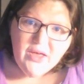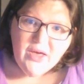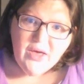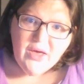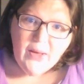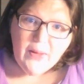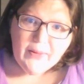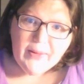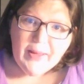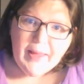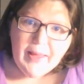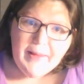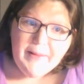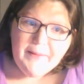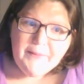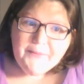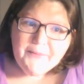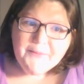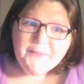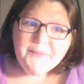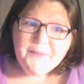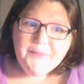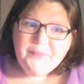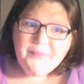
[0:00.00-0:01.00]
Okay?
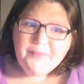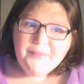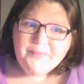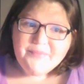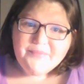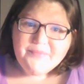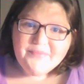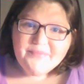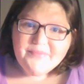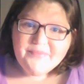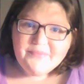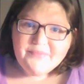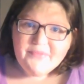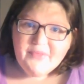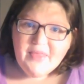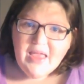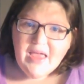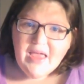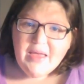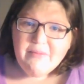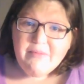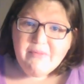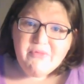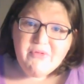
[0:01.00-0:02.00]

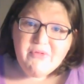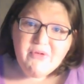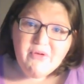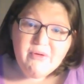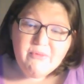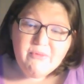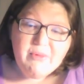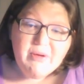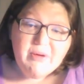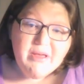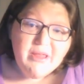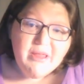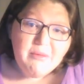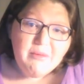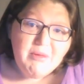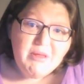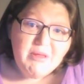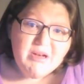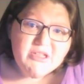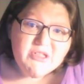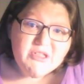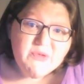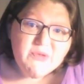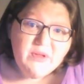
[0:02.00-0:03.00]
If you want me
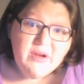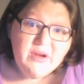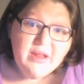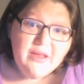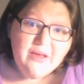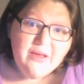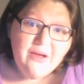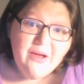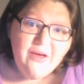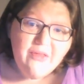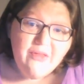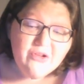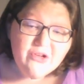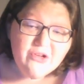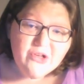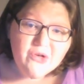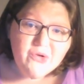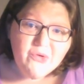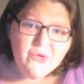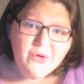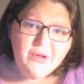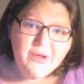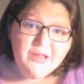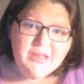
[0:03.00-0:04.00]
to do any other
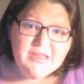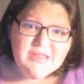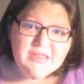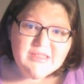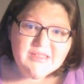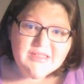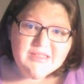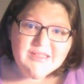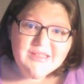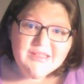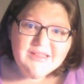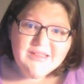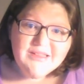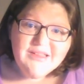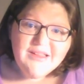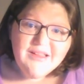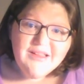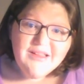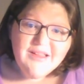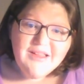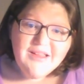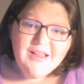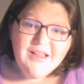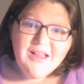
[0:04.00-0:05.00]
tutorials,
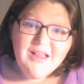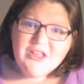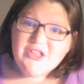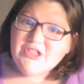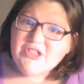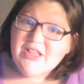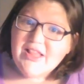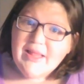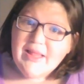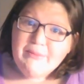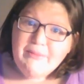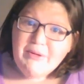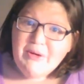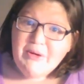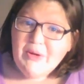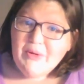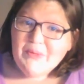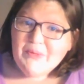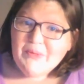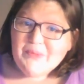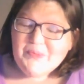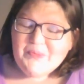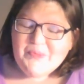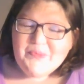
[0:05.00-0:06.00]
just let me
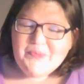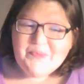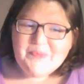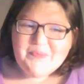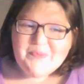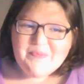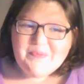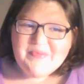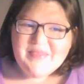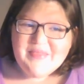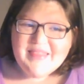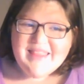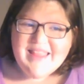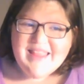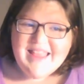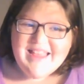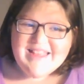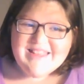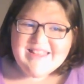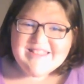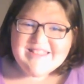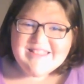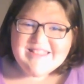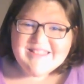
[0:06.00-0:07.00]
know.
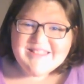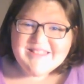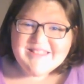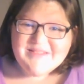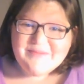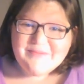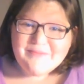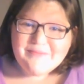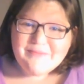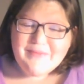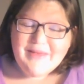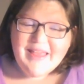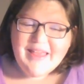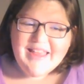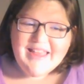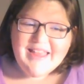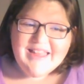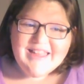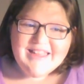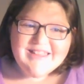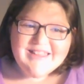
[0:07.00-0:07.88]
Thanks. Bye.